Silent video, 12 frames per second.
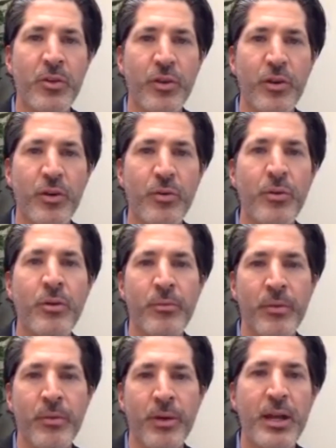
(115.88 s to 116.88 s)
So
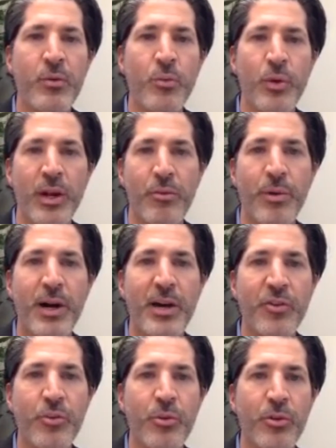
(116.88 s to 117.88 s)
again, whenever
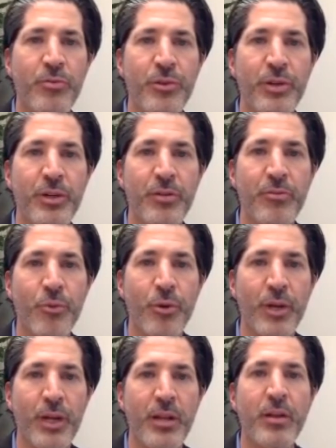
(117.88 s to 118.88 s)
possible, if you can
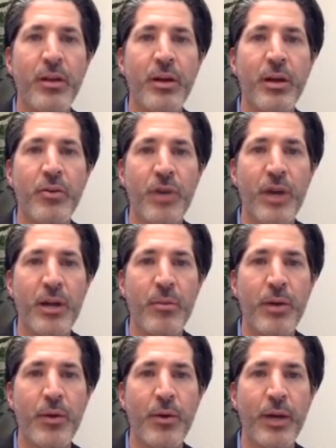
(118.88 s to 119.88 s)
afford it, uh, try to
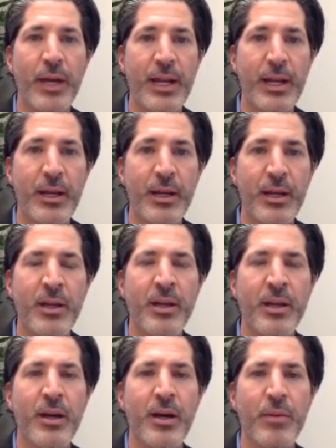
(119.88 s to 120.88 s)
buy organic
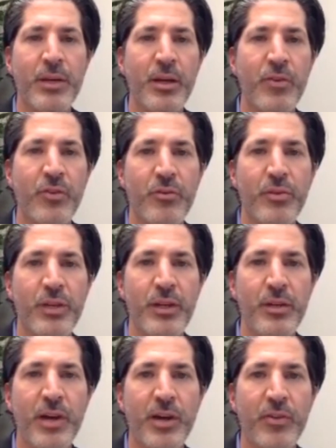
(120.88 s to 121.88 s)
uh, because of
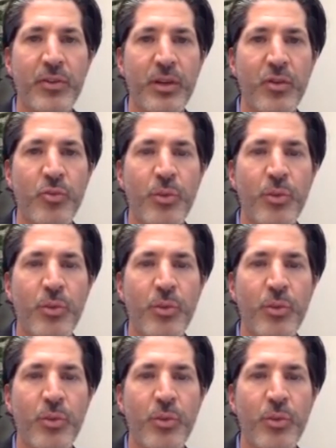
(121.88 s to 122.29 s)
the toxic